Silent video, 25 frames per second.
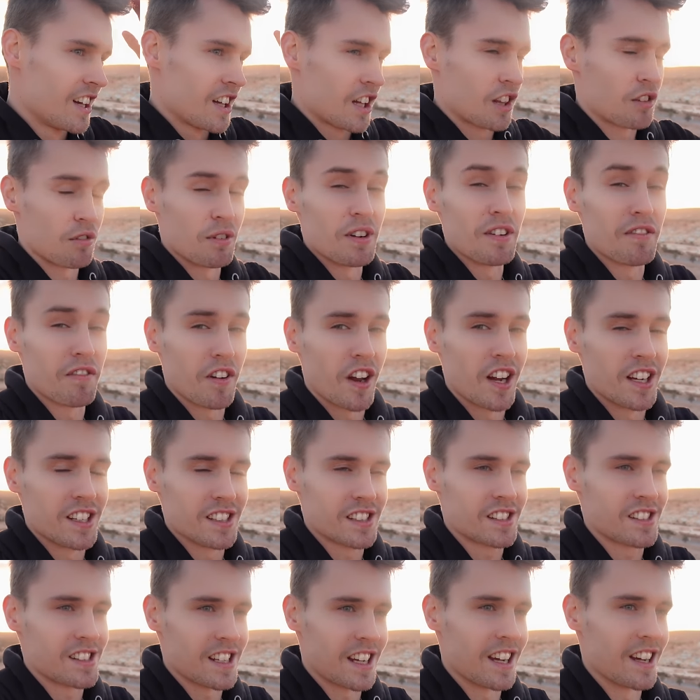3
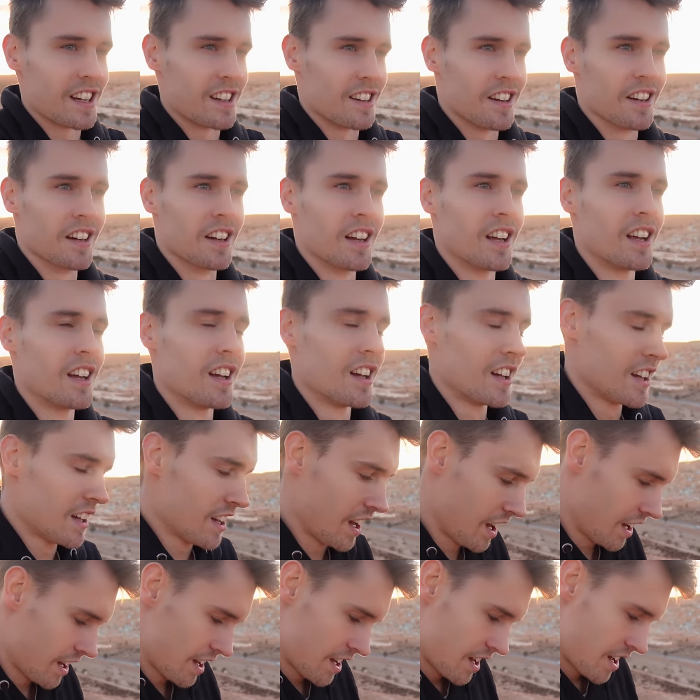flights to get here,
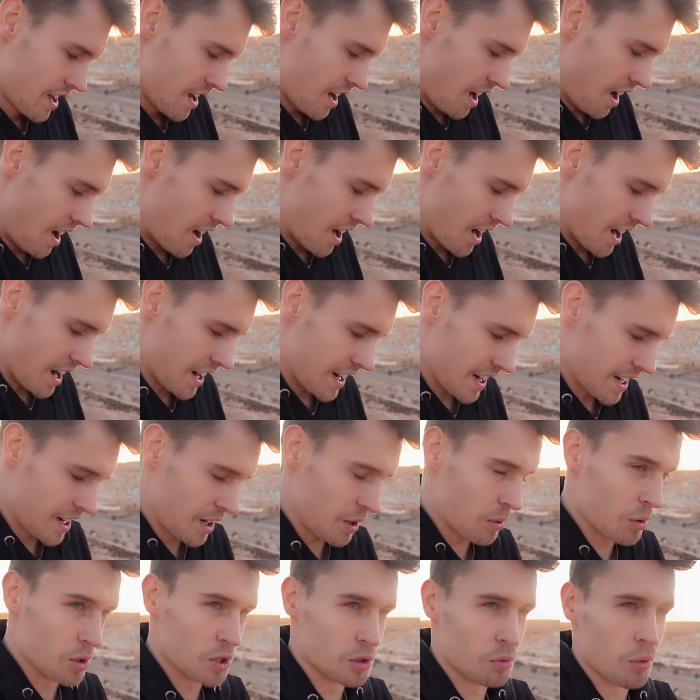I
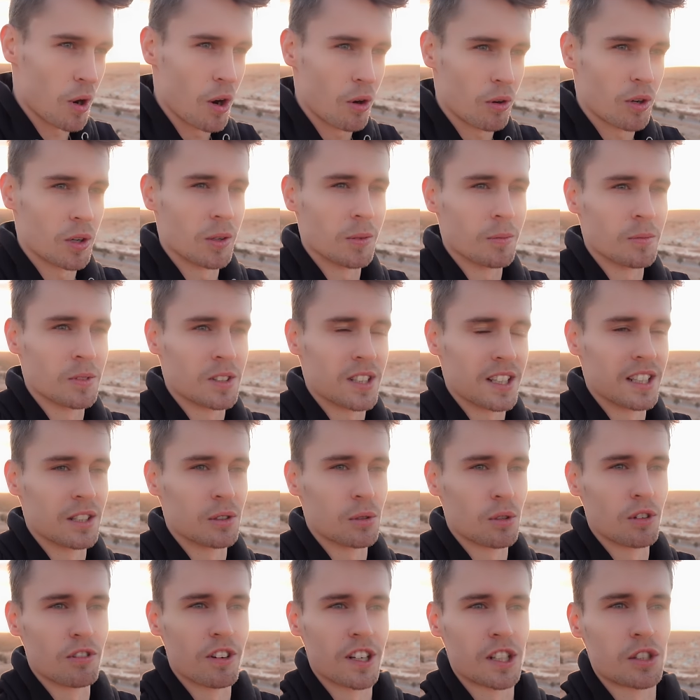was welcomed
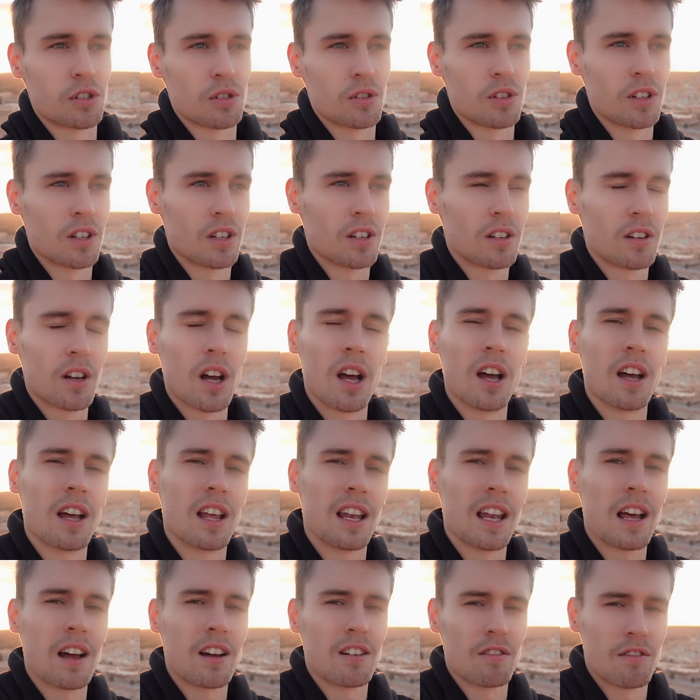into a restaurant
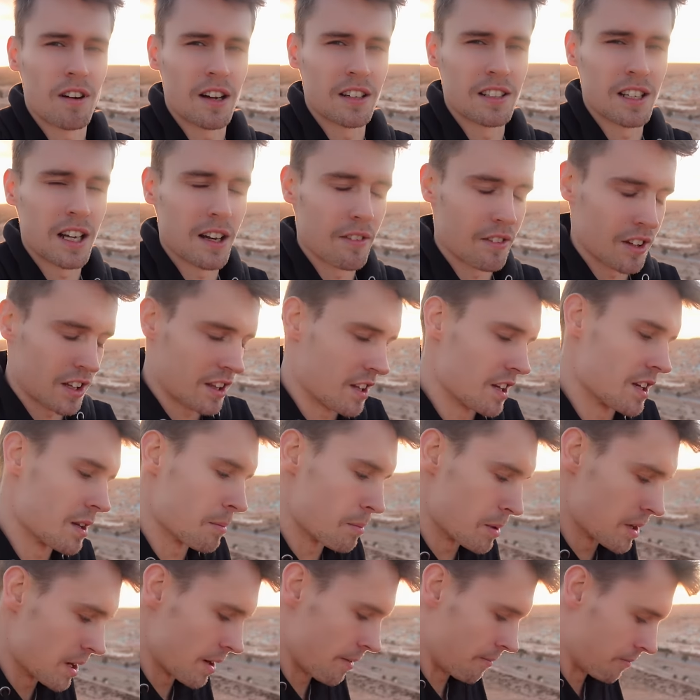around 11:30
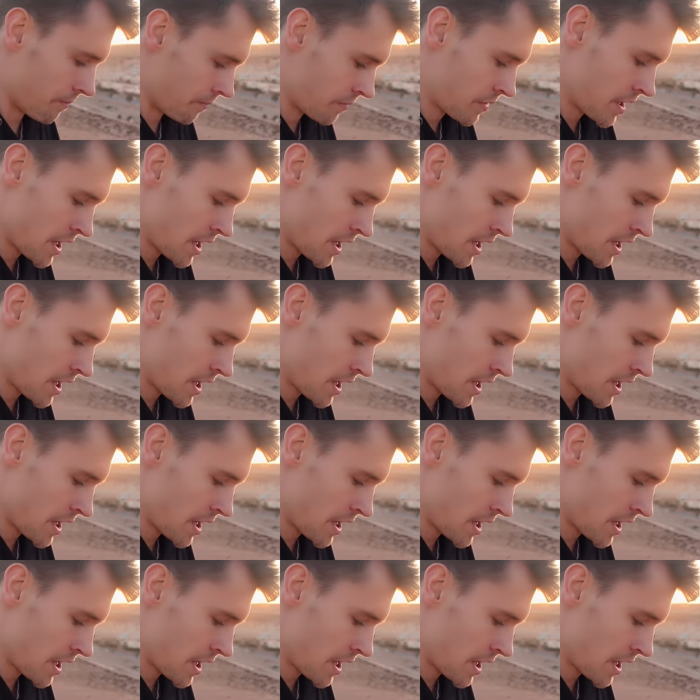p.m.